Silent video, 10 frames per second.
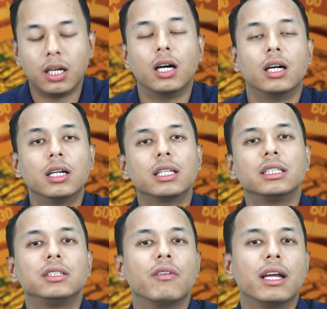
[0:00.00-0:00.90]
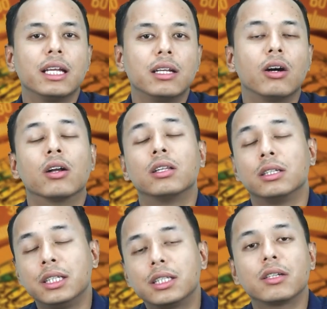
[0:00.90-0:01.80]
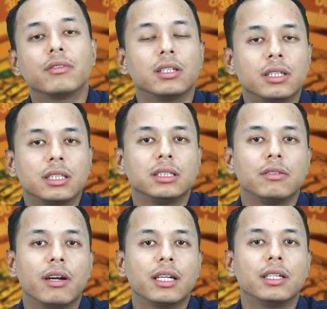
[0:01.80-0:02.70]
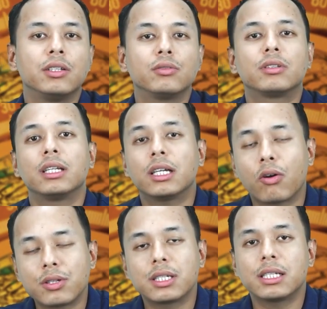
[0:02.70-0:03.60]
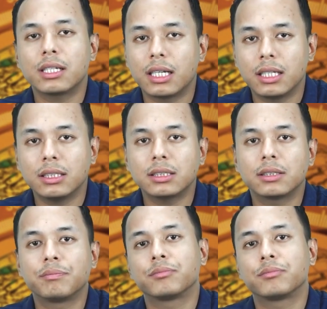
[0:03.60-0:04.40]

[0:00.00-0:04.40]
Earth is divided, or the interior of the earth is divided into 3 concentric layers: